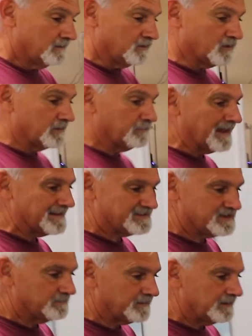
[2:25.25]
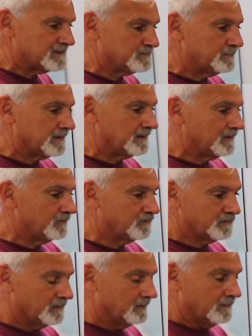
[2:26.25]
You can plot something as big
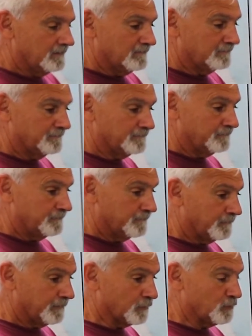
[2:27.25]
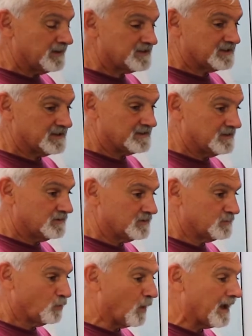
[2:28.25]
as 36
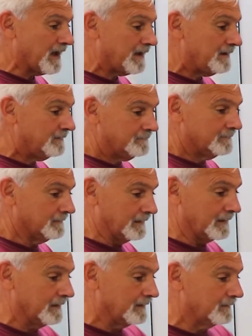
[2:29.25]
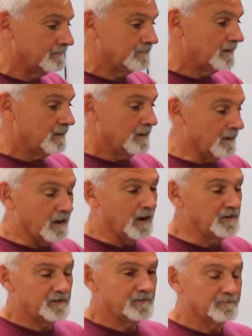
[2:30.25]
inches wide and
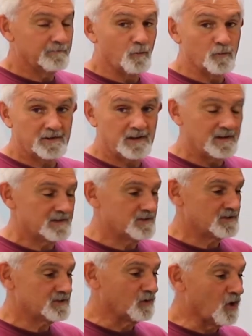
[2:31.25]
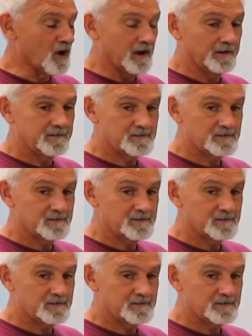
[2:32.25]
114 inches long.